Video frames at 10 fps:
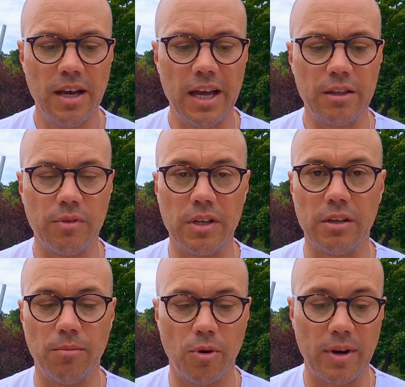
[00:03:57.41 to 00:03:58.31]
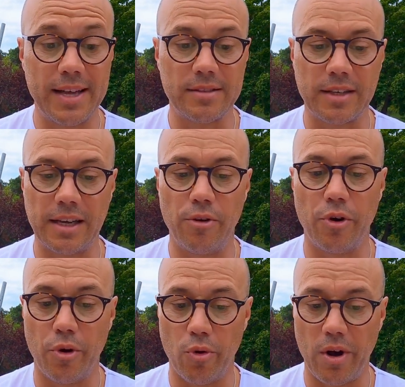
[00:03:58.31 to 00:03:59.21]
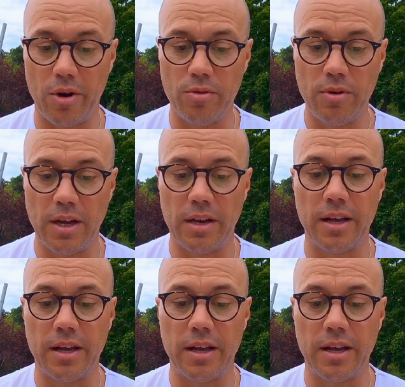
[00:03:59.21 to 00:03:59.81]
And we need more NetScaler know-how and